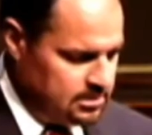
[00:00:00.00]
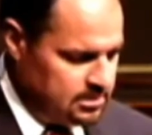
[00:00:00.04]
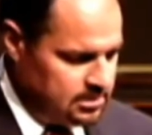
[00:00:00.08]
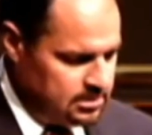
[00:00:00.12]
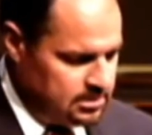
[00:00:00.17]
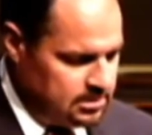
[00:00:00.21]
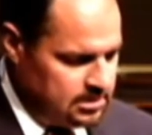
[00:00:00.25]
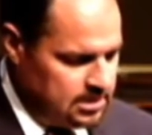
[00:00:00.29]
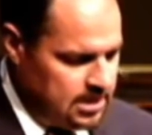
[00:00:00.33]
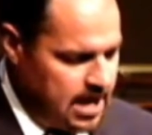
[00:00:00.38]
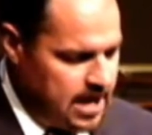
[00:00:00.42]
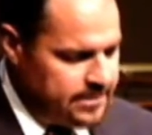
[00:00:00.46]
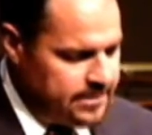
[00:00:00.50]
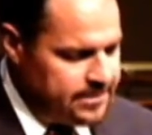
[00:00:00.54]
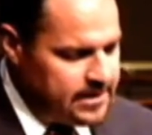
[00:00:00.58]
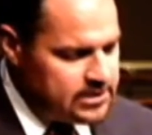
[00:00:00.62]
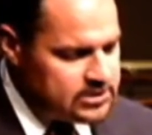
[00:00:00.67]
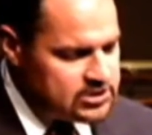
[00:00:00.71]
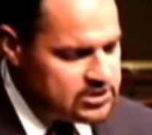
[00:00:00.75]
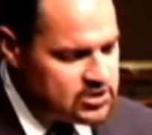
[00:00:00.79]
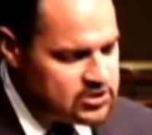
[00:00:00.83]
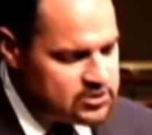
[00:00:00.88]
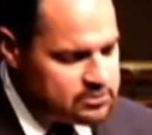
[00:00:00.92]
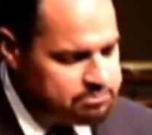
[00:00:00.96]
And they
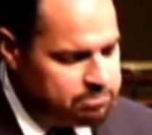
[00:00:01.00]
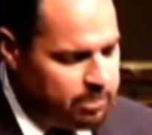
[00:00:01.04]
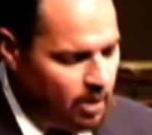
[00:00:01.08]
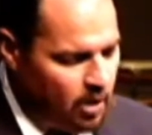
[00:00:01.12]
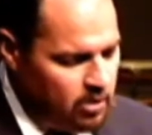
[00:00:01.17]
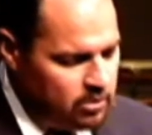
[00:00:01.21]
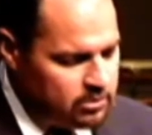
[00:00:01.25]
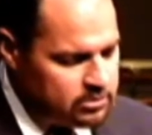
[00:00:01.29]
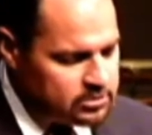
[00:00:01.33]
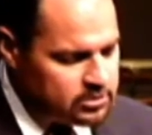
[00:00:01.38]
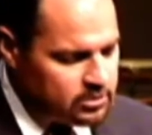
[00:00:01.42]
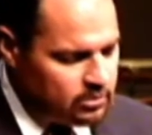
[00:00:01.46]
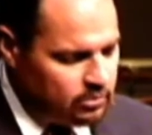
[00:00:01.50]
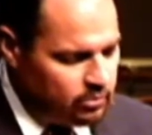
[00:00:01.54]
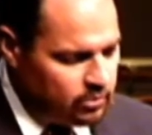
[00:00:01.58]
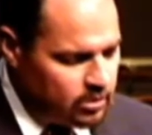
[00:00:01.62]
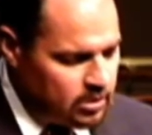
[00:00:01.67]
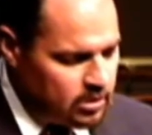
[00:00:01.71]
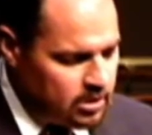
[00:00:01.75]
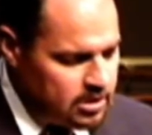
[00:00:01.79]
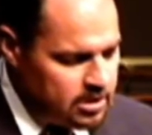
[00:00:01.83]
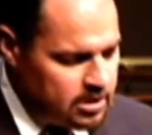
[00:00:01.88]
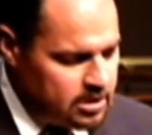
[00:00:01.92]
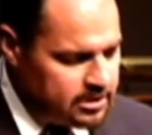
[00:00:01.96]
spoke the
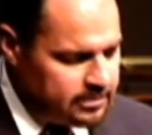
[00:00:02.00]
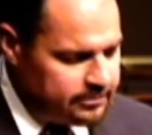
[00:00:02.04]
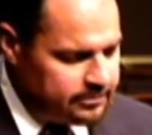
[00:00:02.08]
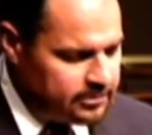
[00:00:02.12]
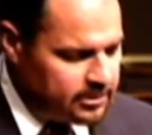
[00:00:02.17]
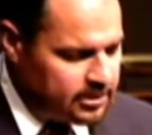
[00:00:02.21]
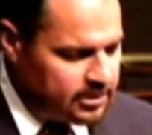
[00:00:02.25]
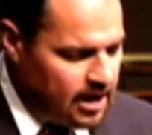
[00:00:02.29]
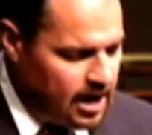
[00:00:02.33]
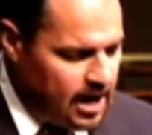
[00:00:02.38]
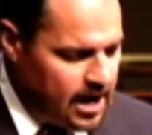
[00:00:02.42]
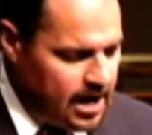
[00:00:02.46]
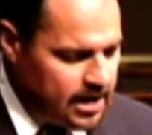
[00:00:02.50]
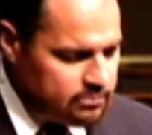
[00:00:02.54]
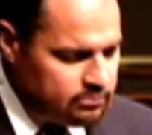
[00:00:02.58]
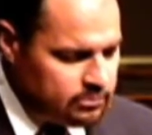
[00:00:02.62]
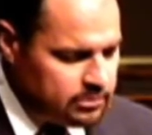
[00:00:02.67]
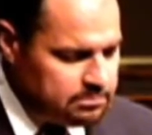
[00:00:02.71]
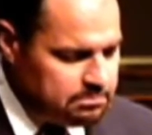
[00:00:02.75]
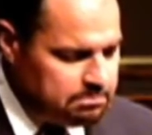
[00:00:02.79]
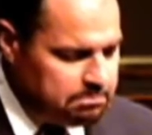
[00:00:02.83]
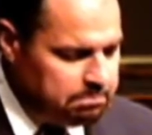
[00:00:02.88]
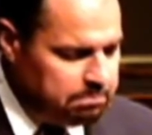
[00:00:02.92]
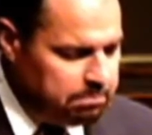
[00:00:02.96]
word of God with
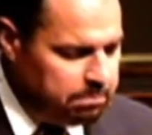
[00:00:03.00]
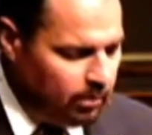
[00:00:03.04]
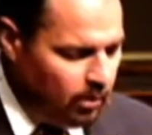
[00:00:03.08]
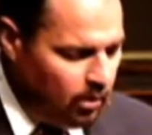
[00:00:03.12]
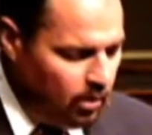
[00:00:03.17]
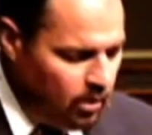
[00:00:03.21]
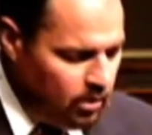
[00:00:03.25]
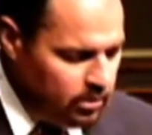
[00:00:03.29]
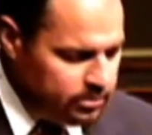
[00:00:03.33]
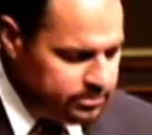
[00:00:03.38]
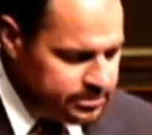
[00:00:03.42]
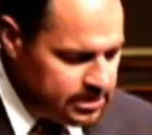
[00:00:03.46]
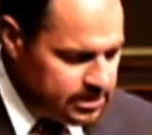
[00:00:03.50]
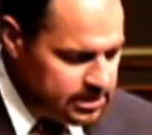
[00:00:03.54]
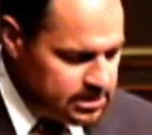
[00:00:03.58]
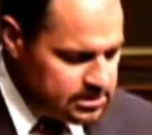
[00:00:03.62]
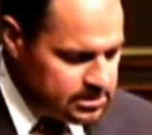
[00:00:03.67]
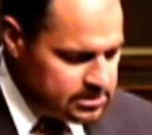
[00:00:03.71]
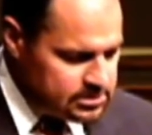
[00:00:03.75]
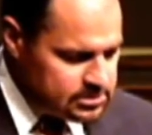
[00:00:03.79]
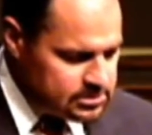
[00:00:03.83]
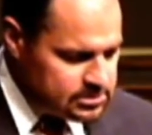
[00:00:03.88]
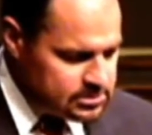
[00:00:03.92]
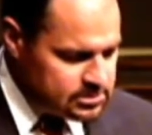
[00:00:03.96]

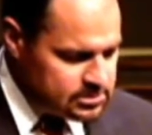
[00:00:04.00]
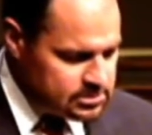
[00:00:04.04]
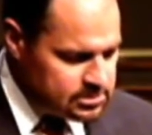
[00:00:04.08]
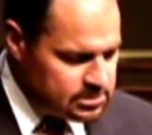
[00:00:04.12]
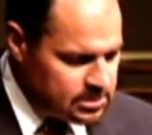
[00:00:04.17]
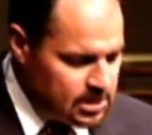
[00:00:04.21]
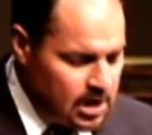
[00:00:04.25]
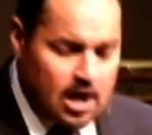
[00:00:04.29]
boldness.